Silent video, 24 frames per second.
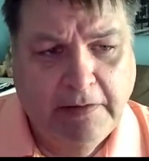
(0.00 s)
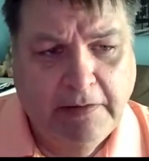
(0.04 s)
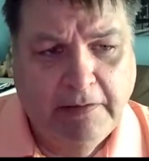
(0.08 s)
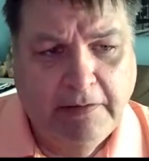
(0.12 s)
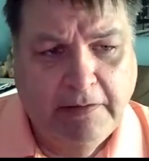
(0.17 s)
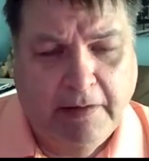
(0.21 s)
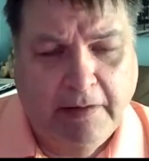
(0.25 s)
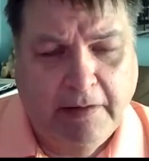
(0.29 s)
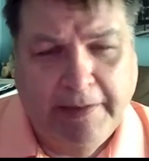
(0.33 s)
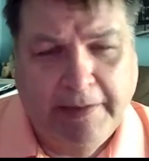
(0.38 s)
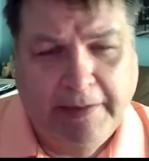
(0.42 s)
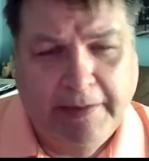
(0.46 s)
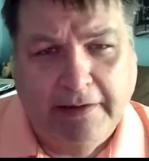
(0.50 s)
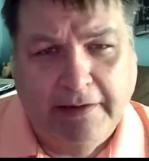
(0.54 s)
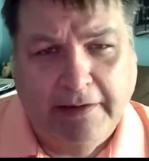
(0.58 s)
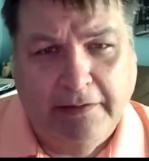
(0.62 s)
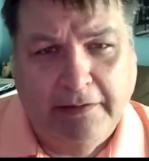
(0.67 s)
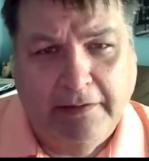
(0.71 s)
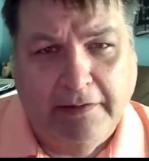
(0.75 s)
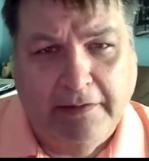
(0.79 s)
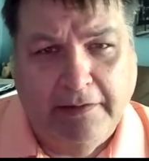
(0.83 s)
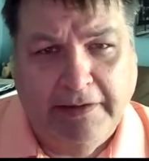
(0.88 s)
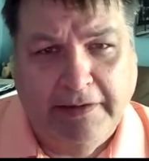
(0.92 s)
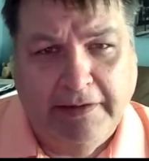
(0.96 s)
That'll make it a
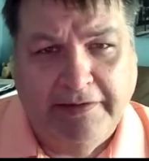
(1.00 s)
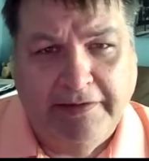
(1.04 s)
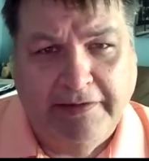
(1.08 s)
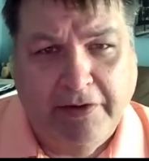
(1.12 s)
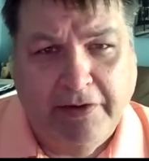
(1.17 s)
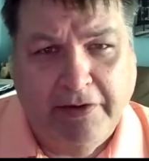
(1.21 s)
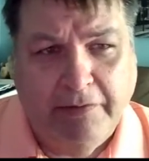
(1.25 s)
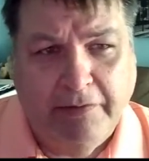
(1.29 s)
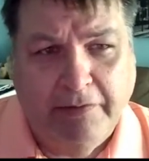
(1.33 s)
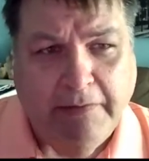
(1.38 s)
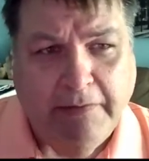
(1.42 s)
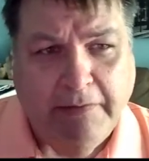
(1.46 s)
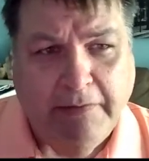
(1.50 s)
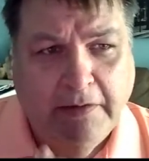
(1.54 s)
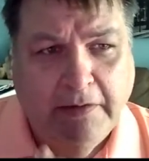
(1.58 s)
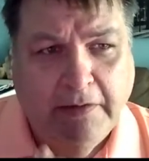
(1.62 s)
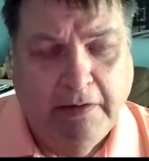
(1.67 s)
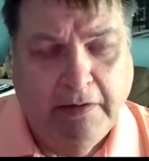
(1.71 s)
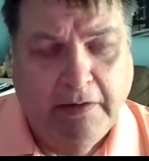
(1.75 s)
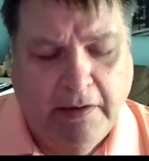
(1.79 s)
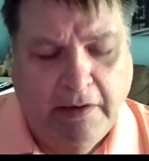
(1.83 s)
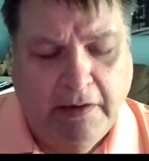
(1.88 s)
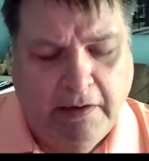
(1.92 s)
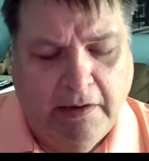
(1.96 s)
little easier.
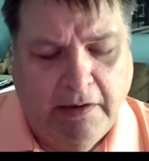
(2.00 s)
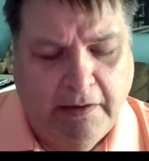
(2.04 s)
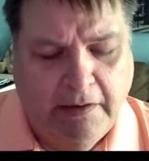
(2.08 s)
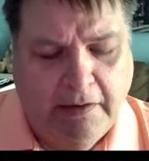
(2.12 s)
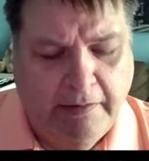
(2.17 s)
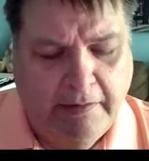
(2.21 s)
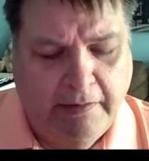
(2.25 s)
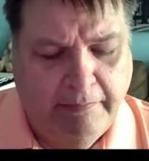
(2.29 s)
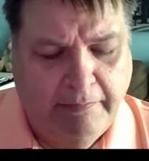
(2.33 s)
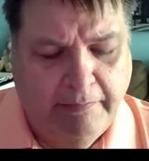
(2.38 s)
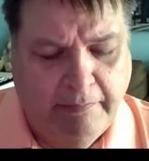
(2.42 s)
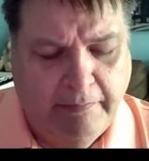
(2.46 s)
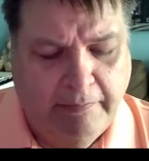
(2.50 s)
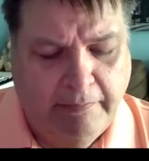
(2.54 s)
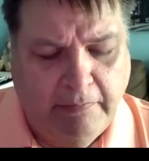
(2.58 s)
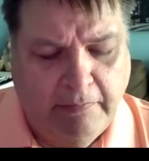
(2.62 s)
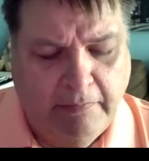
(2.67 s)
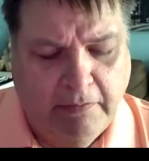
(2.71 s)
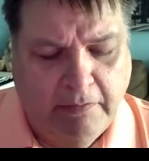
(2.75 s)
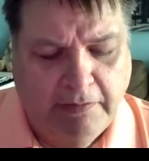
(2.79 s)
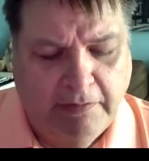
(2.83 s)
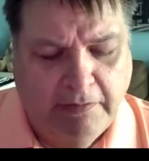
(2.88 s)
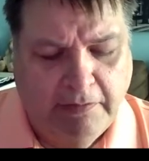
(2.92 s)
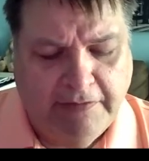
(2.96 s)

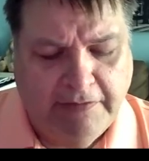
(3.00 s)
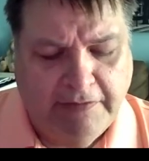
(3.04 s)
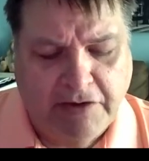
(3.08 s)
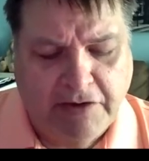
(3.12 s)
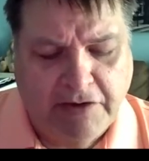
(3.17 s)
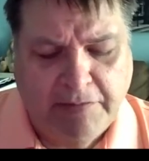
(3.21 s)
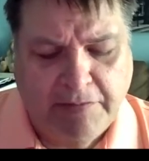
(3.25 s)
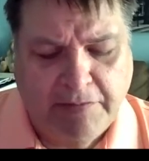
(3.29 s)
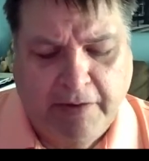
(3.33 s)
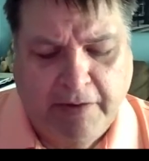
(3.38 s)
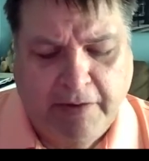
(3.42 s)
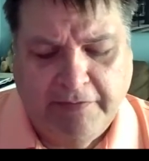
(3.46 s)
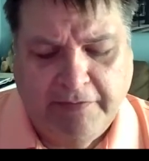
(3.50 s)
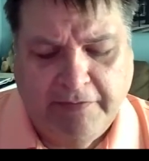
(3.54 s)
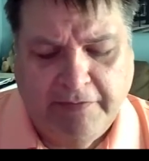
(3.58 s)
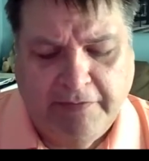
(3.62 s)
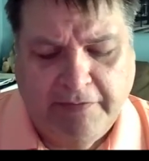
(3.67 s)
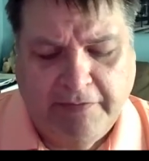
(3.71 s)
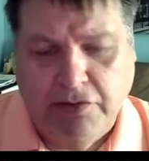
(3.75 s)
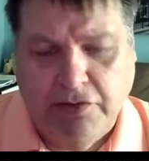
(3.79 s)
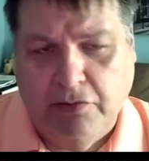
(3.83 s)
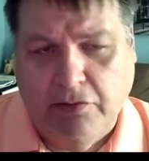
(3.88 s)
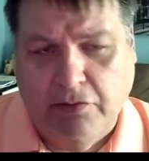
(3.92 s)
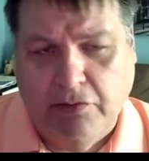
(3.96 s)
Your discussion posts are
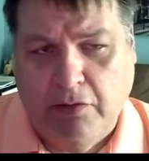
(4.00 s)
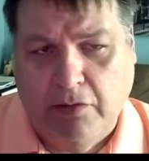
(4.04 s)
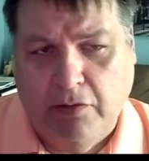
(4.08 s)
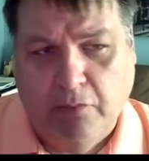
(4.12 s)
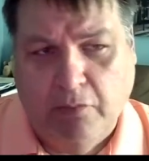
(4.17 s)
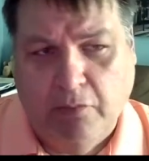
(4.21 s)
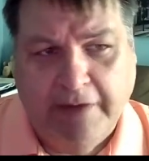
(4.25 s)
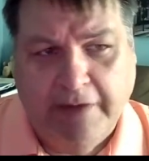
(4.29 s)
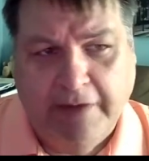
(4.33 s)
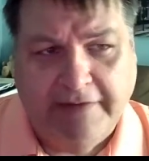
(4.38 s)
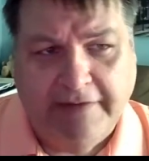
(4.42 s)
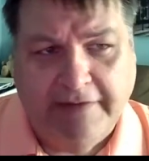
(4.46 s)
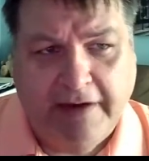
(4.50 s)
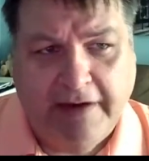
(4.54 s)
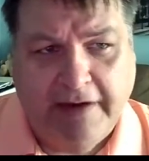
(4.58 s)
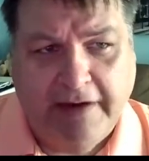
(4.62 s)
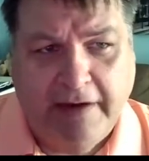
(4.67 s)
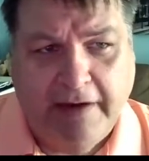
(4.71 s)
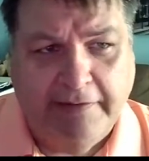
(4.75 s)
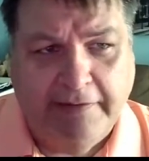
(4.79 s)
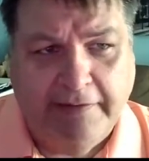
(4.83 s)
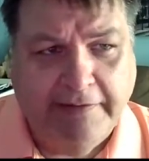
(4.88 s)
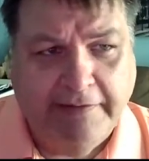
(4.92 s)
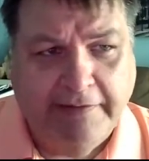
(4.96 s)
due on Wednesday
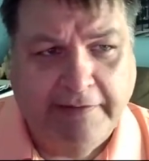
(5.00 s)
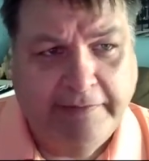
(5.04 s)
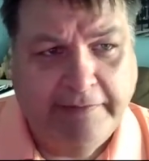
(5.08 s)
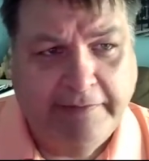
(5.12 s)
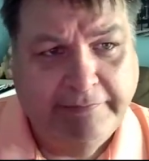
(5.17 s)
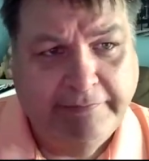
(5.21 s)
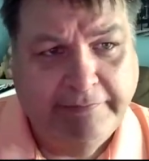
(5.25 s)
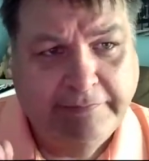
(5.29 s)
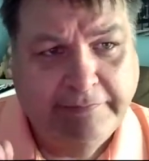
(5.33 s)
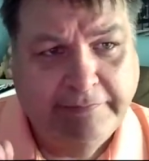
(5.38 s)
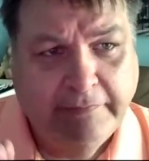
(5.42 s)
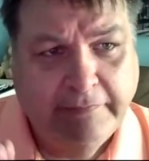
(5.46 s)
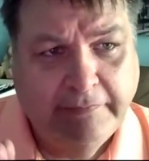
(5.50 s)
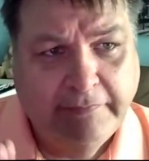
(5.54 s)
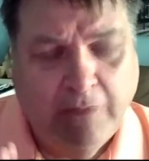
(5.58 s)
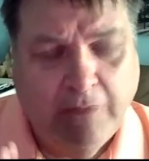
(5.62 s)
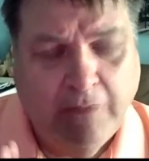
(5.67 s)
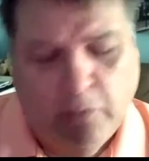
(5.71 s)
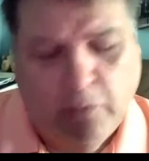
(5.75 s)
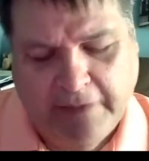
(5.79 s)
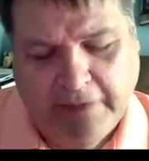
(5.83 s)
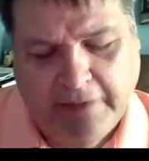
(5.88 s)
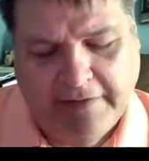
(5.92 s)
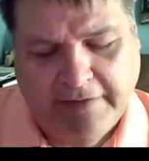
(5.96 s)
nights,
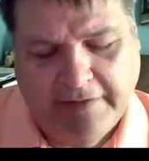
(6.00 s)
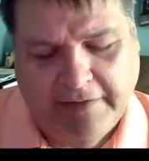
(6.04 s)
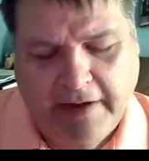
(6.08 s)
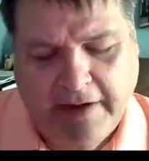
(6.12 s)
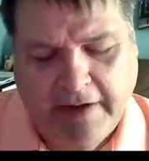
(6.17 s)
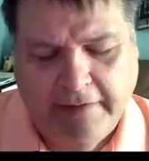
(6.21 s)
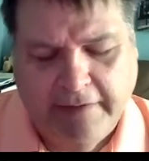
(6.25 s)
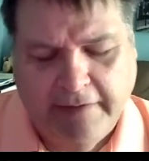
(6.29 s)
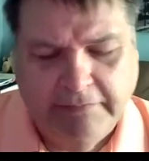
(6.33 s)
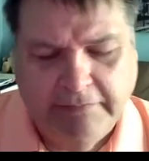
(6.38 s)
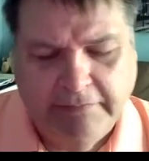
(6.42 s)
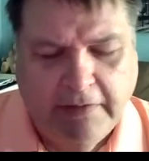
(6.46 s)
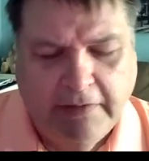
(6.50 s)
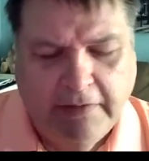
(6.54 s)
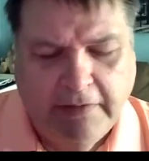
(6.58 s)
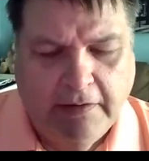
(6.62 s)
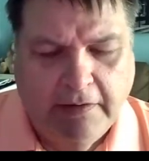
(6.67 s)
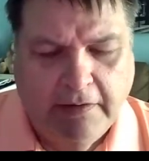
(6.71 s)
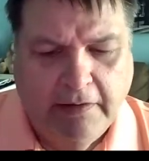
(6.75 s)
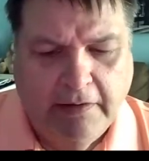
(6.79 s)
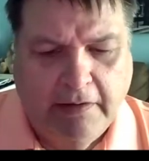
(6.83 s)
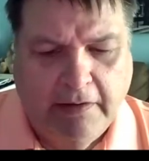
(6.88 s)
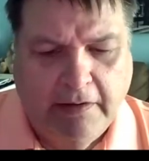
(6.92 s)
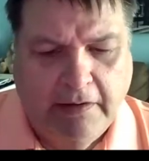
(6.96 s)
Wednesday.
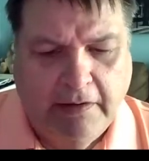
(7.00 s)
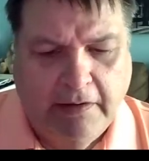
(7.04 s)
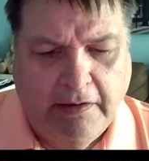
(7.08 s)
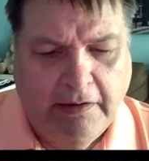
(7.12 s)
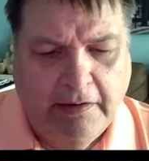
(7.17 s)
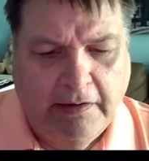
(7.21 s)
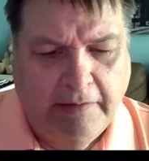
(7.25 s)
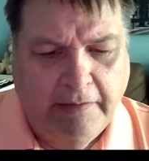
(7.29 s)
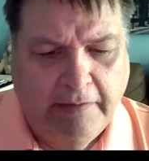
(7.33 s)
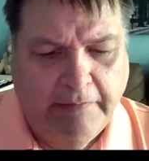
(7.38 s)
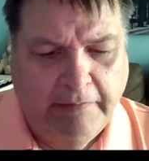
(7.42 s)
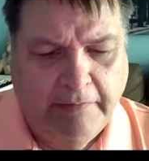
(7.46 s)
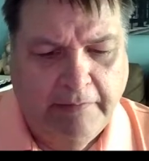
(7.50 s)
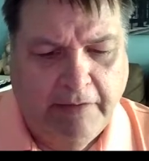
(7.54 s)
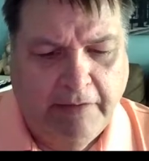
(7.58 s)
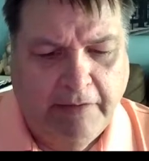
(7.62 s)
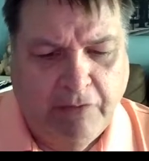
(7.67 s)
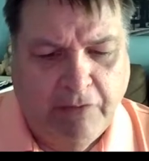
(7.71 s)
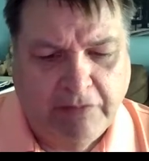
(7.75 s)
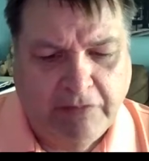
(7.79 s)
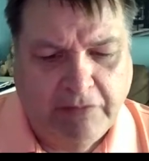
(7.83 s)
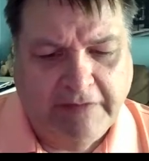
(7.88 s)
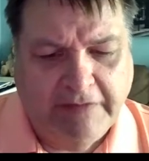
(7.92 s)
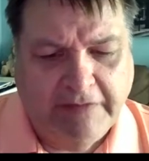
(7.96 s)
If
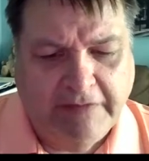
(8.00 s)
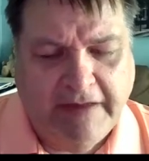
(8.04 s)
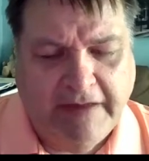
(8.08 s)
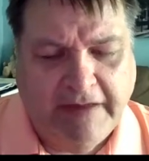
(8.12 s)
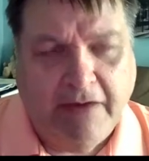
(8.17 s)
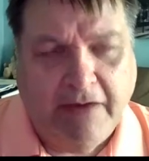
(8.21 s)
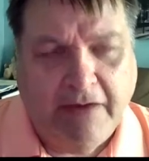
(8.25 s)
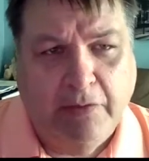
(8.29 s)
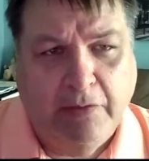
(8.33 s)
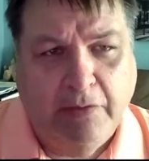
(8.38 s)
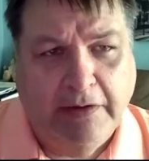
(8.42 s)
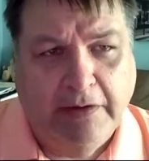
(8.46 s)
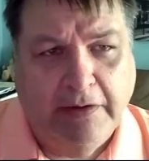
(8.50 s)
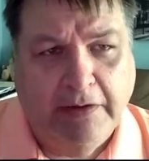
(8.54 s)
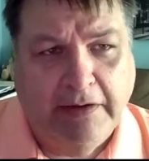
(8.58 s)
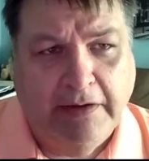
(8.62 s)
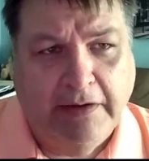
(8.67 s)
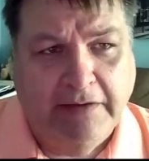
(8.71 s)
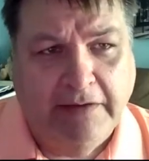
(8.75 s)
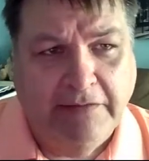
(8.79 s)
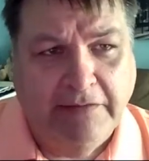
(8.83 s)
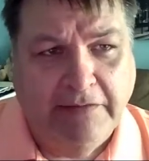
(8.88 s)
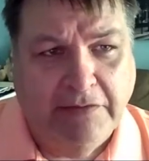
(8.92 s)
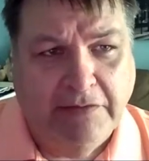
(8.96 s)
there's a second one,
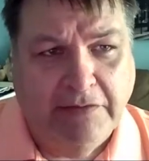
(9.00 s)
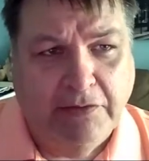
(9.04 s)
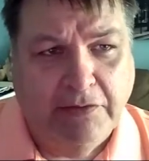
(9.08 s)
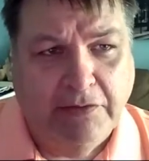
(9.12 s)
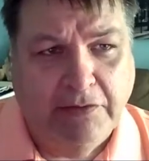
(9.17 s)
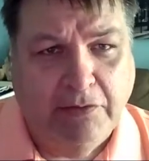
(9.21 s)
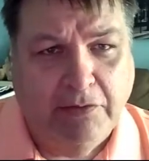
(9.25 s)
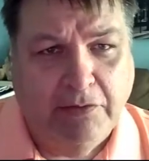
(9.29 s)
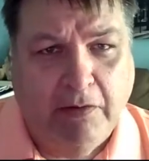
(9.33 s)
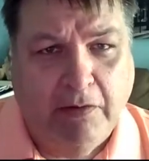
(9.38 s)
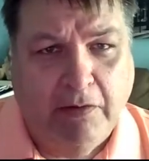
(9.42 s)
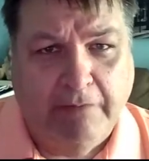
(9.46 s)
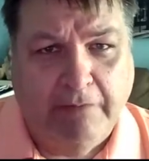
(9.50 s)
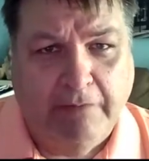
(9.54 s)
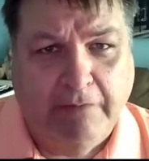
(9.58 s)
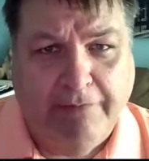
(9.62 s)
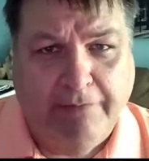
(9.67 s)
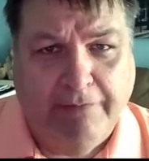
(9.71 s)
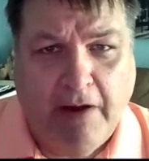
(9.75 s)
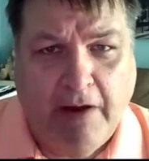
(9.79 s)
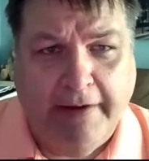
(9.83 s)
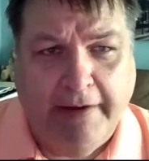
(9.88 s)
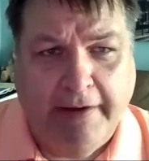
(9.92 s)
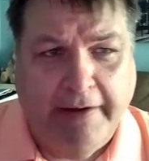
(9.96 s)
it's due on
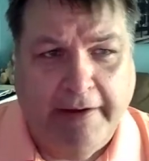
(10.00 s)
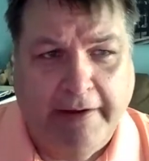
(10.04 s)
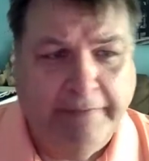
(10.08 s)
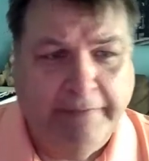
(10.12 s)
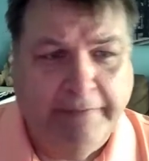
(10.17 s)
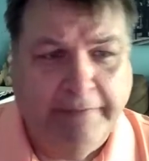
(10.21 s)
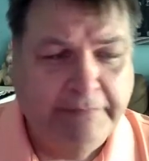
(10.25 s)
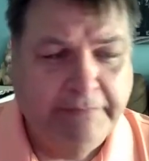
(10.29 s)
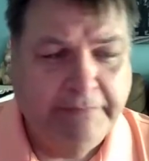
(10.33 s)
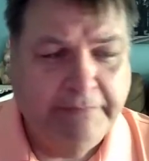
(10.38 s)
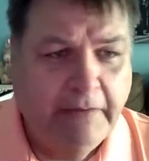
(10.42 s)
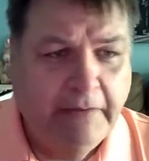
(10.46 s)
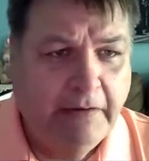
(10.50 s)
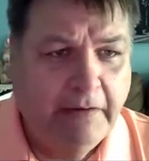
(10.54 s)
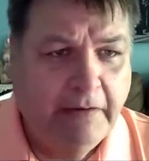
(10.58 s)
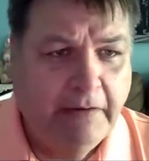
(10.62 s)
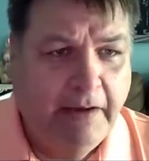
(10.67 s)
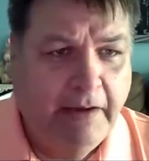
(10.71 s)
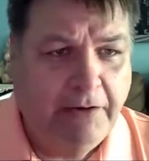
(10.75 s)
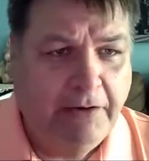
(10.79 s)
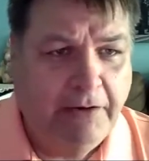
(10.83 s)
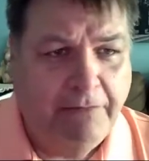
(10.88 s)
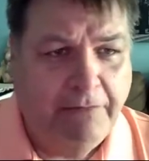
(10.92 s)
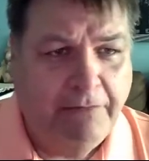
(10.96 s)
Friday.
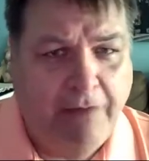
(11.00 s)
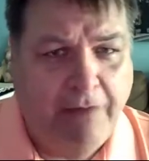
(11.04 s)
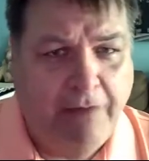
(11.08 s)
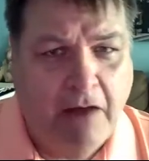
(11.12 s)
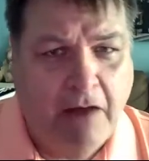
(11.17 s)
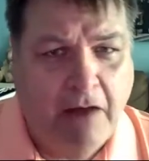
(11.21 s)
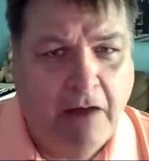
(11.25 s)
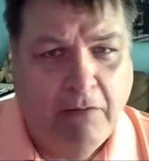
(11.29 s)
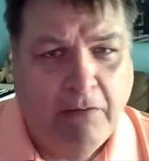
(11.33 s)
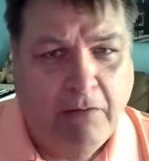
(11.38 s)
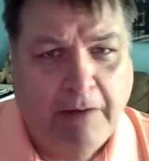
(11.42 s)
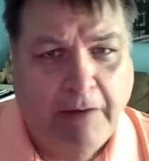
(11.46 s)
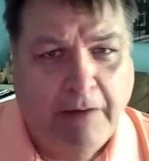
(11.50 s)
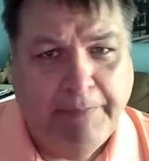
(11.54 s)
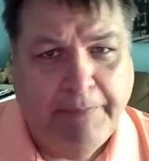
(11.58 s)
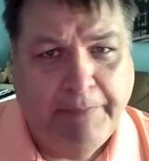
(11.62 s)
And your follow-up